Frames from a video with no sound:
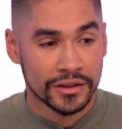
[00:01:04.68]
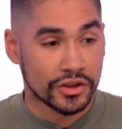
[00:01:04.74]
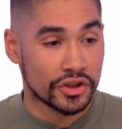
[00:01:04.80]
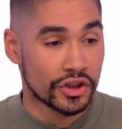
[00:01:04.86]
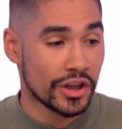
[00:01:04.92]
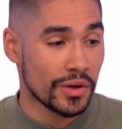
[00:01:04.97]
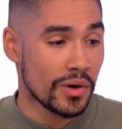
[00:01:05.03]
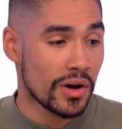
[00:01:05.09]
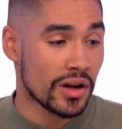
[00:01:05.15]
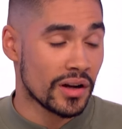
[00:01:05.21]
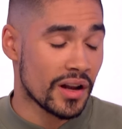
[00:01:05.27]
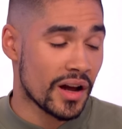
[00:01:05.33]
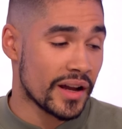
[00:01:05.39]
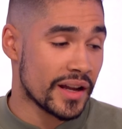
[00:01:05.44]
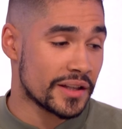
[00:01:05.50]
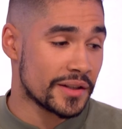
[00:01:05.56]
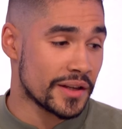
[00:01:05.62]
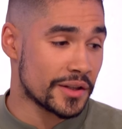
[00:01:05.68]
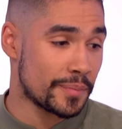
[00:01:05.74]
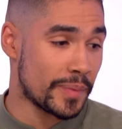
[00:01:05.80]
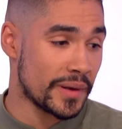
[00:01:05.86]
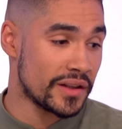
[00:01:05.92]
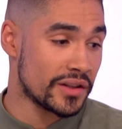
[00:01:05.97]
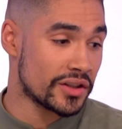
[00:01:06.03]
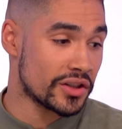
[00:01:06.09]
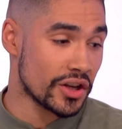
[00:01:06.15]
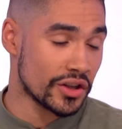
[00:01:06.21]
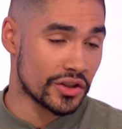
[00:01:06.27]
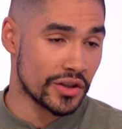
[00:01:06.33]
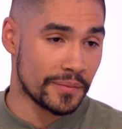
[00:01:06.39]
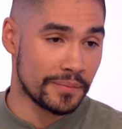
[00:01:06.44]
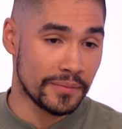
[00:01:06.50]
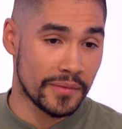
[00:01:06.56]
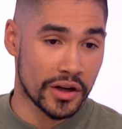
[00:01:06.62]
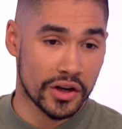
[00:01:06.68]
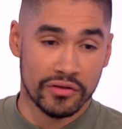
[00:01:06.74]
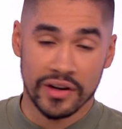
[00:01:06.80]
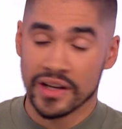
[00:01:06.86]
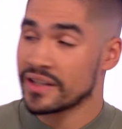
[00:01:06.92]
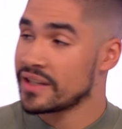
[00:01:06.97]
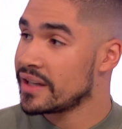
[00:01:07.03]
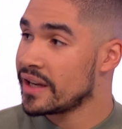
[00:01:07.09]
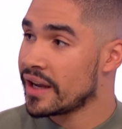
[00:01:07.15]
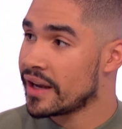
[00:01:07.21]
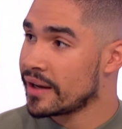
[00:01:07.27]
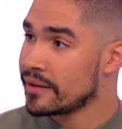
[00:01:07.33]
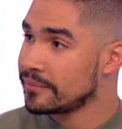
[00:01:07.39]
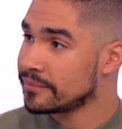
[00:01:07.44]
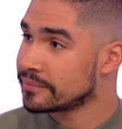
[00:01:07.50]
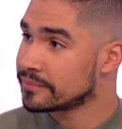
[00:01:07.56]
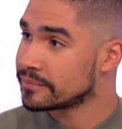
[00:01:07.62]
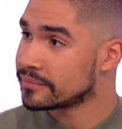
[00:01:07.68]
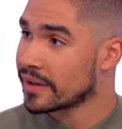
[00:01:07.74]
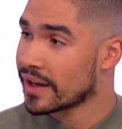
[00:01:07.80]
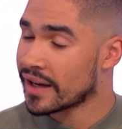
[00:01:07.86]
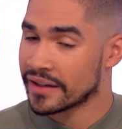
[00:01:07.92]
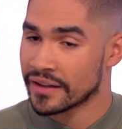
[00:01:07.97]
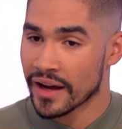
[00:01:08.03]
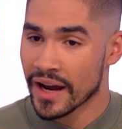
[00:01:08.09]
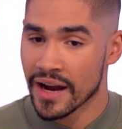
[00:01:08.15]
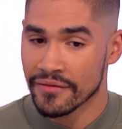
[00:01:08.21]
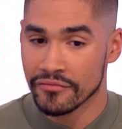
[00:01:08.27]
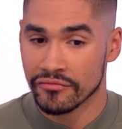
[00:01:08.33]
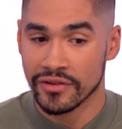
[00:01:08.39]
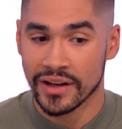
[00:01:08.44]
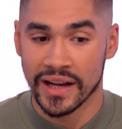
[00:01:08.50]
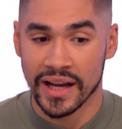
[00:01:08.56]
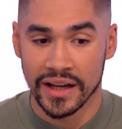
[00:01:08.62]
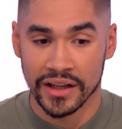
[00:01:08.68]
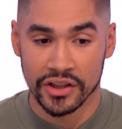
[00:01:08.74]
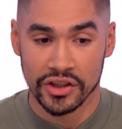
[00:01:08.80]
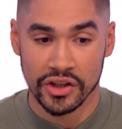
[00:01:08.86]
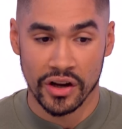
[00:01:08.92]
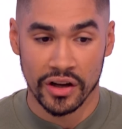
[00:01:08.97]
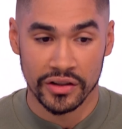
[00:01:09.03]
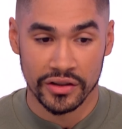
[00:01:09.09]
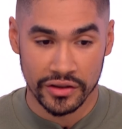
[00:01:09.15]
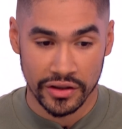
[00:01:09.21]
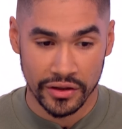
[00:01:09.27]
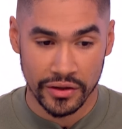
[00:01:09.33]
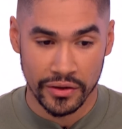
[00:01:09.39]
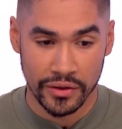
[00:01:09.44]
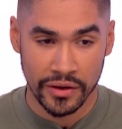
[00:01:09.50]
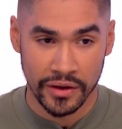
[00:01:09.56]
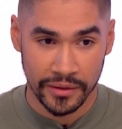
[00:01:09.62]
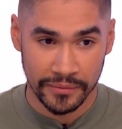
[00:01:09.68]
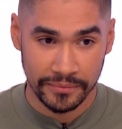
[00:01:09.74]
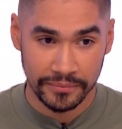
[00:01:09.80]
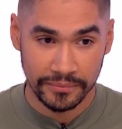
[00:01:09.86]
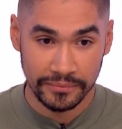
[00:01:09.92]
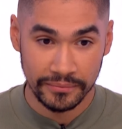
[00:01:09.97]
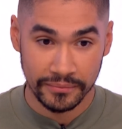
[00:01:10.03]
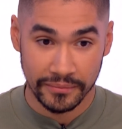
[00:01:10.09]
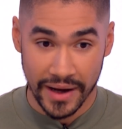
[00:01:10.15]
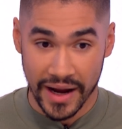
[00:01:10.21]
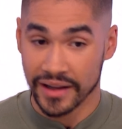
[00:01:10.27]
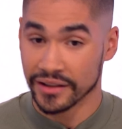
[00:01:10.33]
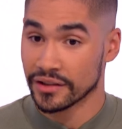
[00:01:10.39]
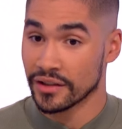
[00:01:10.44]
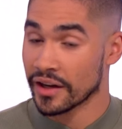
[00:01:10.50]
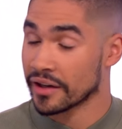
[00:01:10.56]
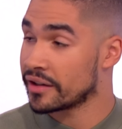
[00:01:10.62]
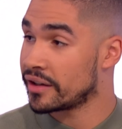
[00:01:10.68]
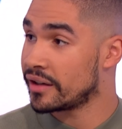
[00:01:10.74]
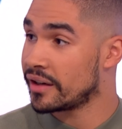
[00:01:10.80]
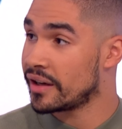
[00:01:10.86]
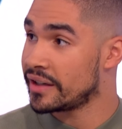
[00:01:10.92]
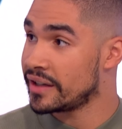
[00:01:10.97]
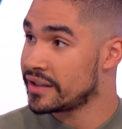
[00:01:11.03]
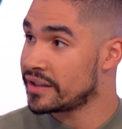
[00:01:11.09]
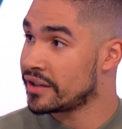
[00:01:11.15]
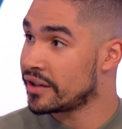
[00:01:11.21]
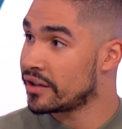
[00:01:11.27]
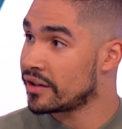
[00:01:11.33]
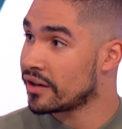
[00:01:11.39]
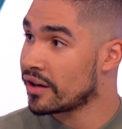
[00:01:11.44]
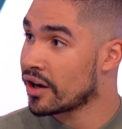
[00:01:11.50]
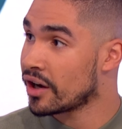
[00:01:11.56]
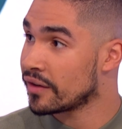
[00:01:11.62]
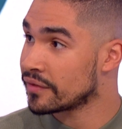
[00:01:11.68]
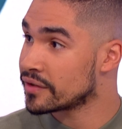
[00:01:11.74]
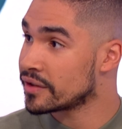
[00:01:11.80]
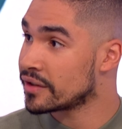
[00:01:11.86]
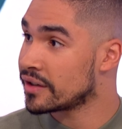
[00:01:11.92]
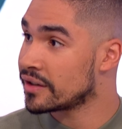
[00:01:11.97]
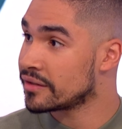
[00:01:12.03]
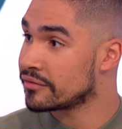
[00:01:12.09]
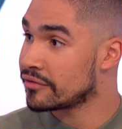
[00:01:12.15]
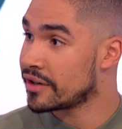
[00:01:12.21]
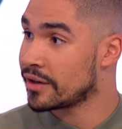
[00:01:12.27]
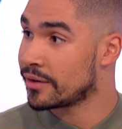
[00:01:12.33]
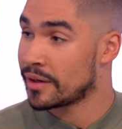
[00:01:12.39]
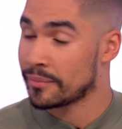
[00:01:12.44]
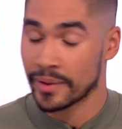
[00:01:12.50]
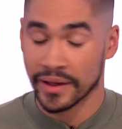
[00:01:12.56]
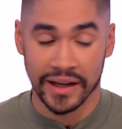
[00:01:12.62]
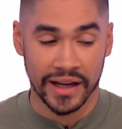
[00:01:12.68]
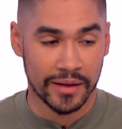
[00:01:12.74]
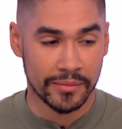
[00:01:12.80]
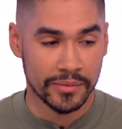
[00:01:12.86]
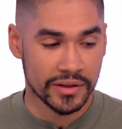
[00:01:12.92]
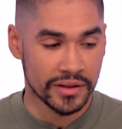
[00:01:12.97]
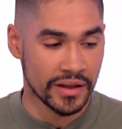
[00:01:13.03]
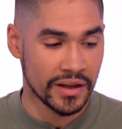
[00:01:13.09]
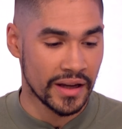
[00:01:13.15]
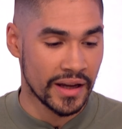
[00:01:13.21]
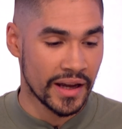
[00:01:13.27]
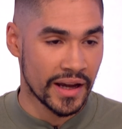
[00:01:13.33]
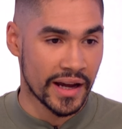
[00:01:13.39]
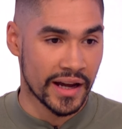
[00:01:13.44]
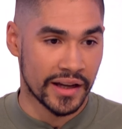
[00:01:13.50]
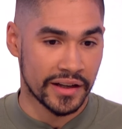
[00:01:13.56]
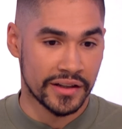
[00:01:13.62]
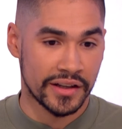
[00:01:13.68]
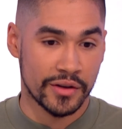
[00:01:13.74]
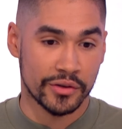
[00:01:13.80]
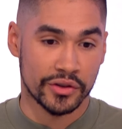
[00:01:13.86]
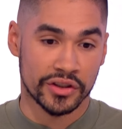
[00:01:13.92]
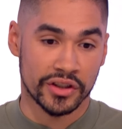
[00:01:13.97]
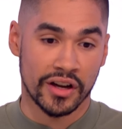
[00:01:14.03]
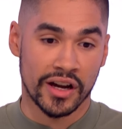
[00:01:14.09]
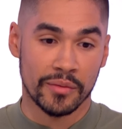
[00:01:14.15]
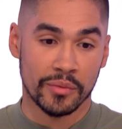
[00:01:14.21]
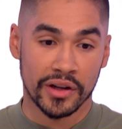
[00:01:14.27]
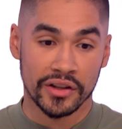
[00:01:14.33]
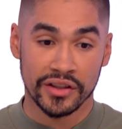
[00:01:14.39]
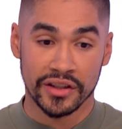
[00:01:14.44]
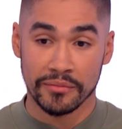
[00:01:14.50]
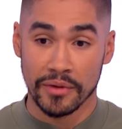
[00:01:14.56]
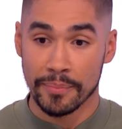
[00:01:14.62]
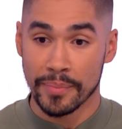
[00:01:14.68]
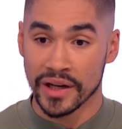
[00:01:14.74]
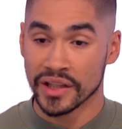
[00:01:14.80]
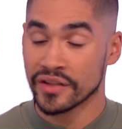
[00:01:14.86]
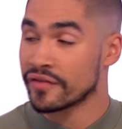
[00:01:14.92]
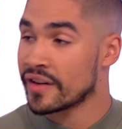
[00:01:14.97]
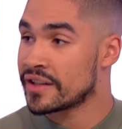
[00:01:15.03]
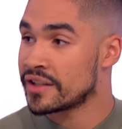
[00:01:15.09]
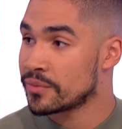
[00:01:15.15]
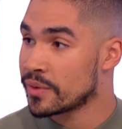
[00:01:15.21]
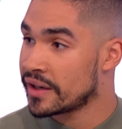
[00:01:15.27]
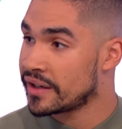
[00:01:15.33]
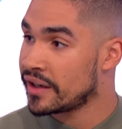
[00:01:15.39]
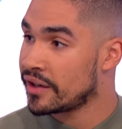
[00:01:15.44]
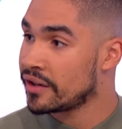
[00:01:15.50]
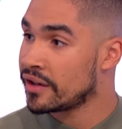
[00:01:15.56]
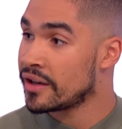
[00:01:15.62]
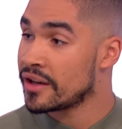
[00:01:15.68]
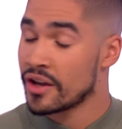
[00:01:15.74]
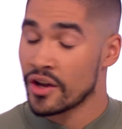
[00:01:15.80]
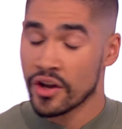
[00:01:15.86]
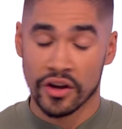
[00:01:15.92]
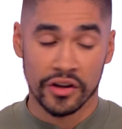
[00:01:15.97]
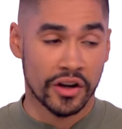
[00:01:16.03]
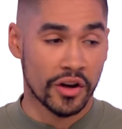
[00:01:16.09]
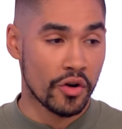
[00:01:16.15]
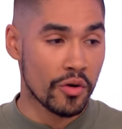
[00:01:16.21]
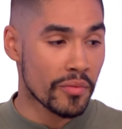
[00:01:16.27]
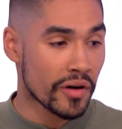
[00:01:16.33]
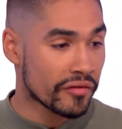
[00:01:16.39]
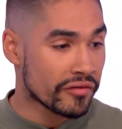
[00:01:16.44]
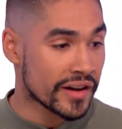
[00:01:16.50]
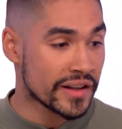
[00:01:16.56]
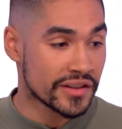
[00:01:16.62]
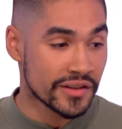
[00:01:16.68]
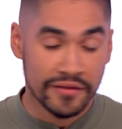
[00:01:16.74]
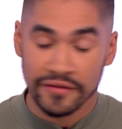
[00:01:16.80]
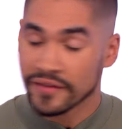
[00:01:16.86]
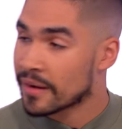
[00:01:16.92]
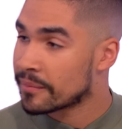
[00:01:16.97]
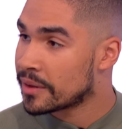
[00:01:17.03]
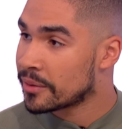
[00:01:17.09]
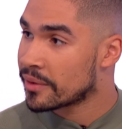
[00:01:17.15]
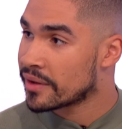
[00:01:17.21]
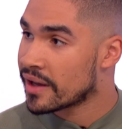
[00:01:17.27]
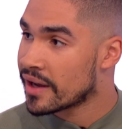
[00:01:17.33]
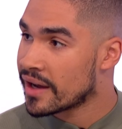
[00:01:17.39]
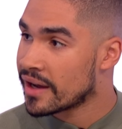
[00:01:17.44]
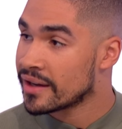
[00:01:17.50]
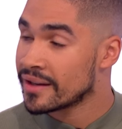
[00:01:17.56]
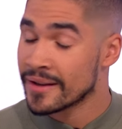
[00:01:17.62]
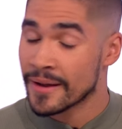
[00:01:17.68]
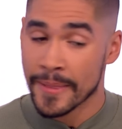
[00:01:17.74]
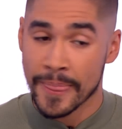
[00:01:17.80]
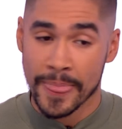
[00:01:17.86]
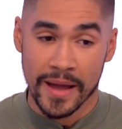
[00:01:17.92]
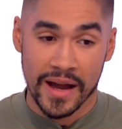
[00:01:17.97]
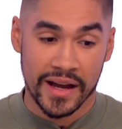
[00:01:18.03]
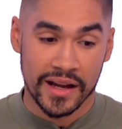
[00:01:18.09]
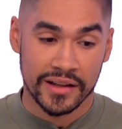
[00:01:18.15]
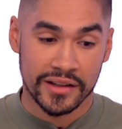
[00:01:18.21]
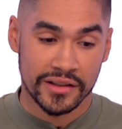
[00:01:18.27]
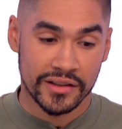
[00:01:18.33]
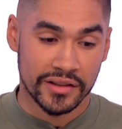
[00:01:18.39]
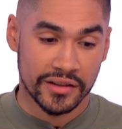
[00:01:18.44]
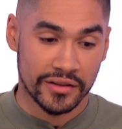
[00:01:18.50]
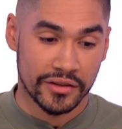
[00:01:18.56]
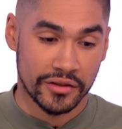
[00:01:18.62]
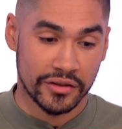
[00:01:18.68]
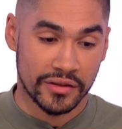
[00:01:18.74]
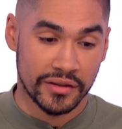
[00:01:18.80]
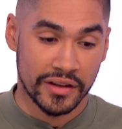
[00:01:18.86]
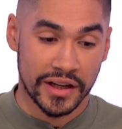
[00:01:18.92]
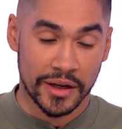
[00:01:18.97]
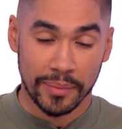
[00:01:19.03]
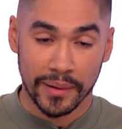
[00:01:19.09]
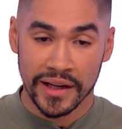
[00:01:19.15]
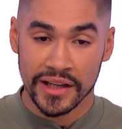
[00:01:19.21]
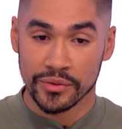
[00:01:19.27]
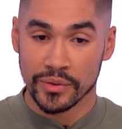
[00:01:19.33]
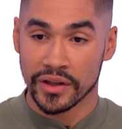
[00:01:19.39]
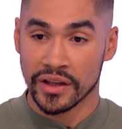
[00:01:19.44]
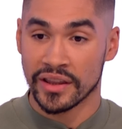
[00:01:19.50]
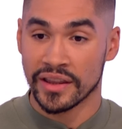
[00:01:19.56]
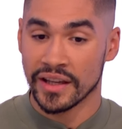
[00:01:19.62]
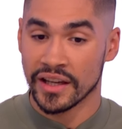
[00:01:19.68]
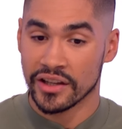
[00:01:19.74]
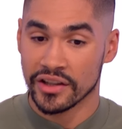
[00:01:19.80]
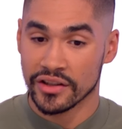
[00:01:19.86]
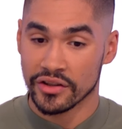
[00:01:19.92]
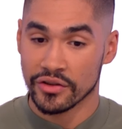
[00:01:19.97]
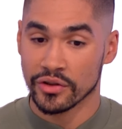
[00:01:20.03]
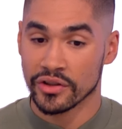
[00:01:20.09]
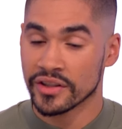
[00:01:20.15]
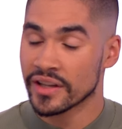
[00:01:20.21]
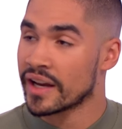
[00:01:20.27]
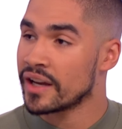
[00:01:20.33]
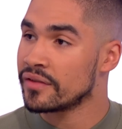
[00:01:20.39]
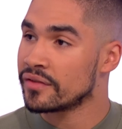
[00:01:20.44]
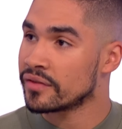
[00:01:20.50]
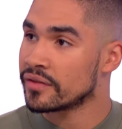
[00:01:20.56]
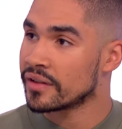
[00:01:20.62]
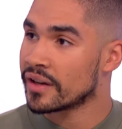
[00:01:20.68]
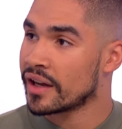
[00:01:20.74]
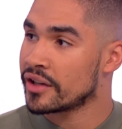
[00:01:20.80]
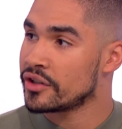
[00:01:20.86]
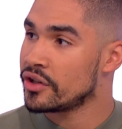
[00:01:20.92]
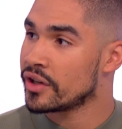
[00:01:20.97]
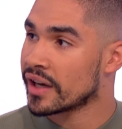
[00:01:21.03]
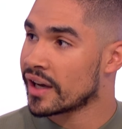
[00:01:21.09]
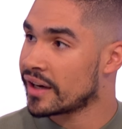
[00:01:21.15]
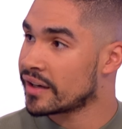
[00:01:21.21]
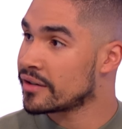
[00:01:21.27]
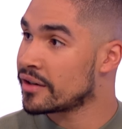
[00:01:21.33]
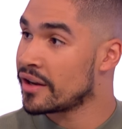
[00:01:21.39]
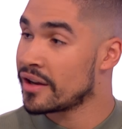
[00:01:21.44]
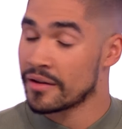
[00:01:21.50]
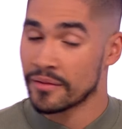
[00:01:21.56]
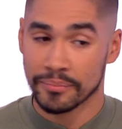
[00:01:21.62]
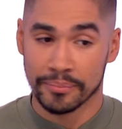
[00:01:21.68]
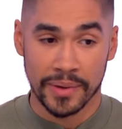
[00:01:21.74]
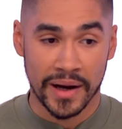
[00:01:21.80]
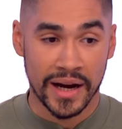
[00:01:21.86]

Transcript: Do you know what? Like, it's, it's been such a, a crazy year, and I haven't really had a chance to act like a, an idiot mm. after Rio Olympic Games. And it was a time when I was at my best friend's wedding. You know, all my friends and family were there, and in a place where you think you're safe and you can, can